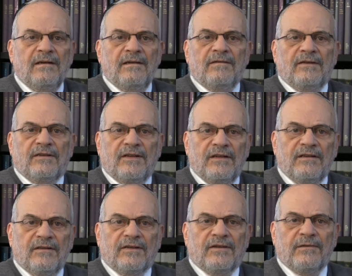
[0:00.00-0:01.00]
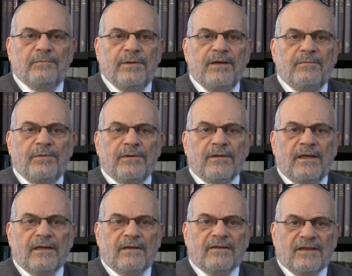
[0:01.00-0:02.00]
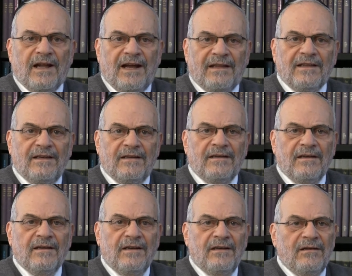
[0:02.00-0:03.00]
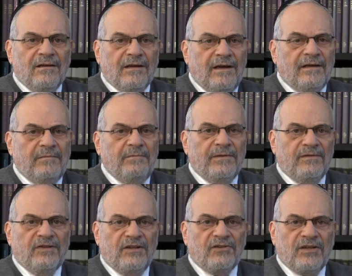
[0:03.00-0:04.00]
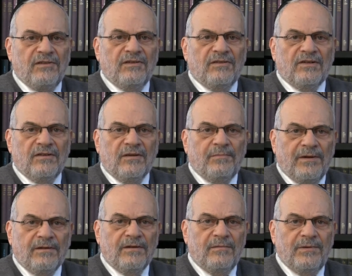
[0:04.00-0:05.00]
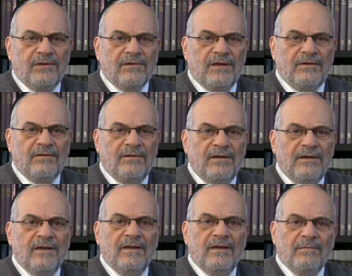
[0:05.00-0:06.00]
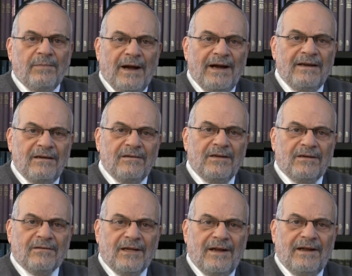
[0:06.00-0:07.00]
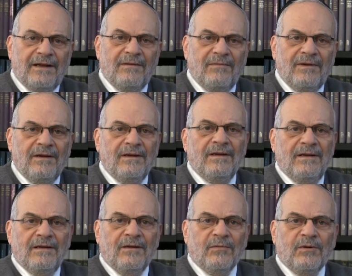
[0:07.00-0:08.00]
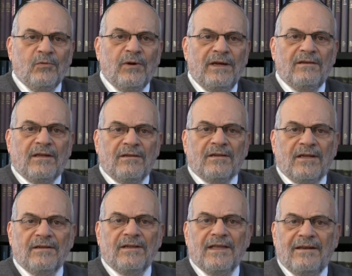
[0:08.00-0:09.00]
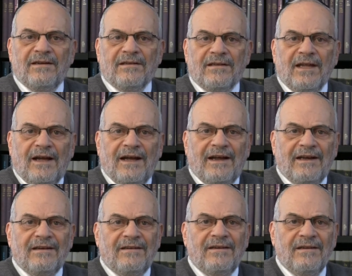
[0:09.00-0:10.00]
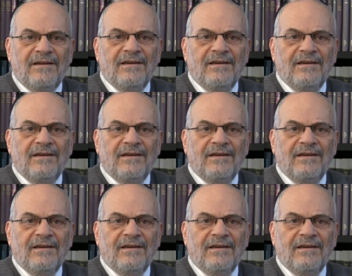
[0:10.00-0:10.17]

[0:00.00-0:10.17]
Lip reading: Sinister people like Stalin got positions in the Politburo, bided their time, and would wait until Lenin died,